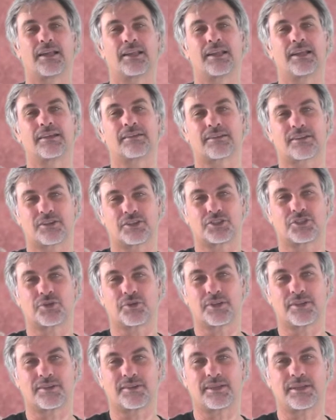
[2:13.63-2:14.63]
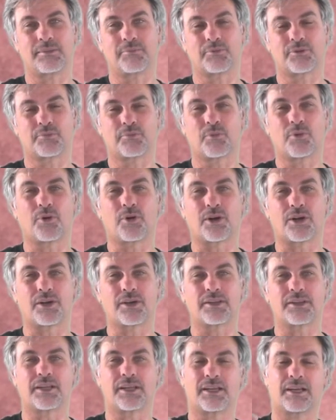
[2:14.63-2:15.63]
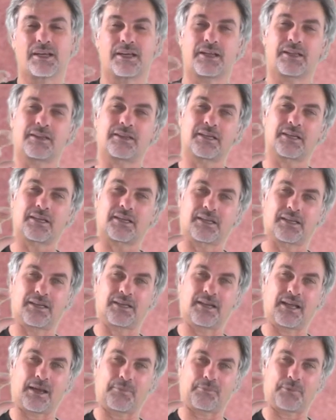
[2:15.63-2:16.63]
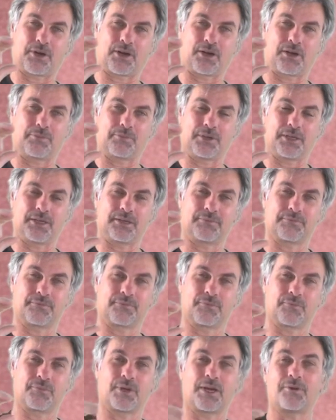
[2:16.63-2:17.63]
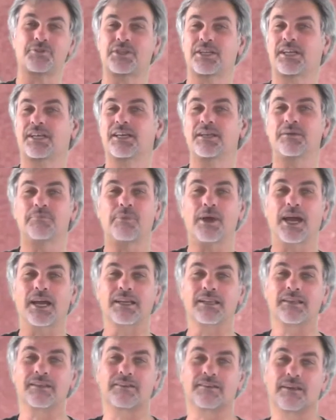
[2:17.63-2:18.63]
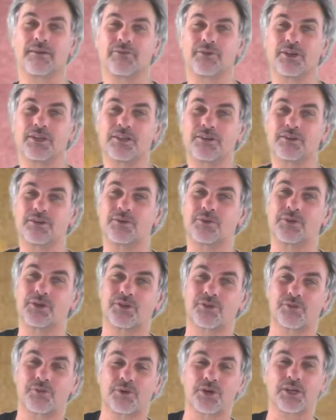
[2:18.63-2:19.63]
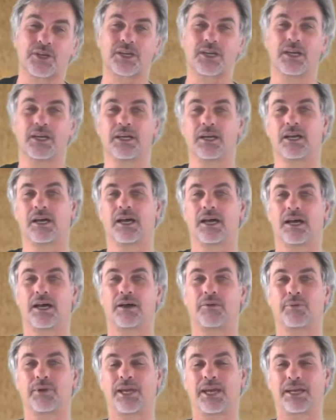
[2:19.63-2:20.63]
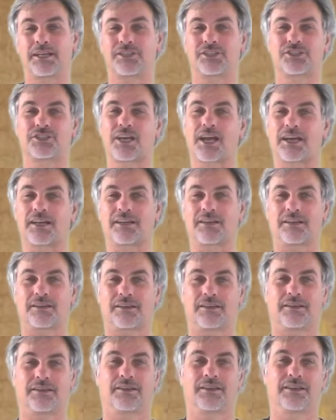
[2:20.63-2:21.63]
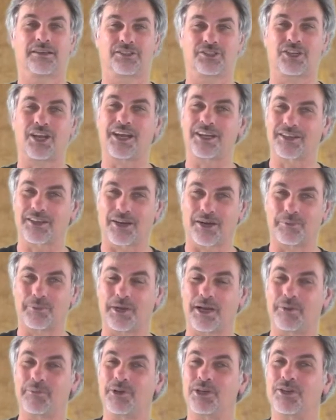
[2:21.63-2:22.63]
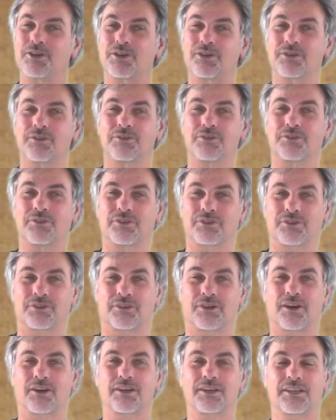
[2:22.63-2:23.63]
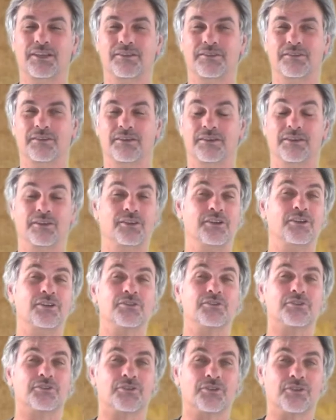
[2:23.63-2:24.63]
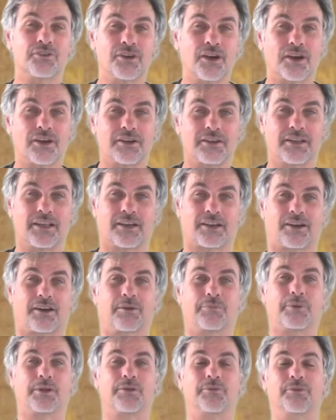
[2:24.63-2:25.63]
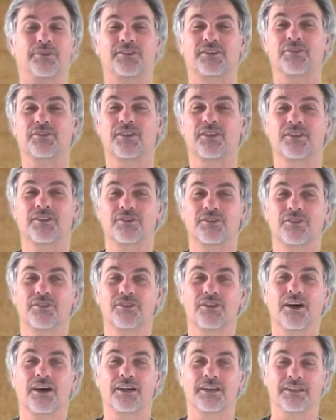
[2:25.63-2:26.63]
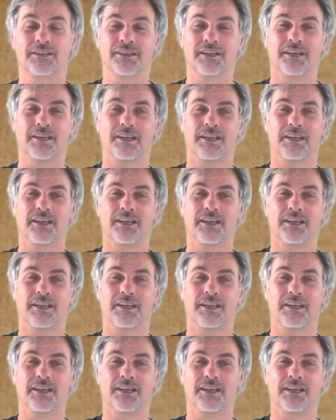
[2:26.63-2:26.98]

it's going to show the seams more than a thick nap carpet. When I was a kid back in the 70s doing this work, we had shag carpet. I mean, you could lose your car keys in there. You could lose your whole car in that carpet. It was so long and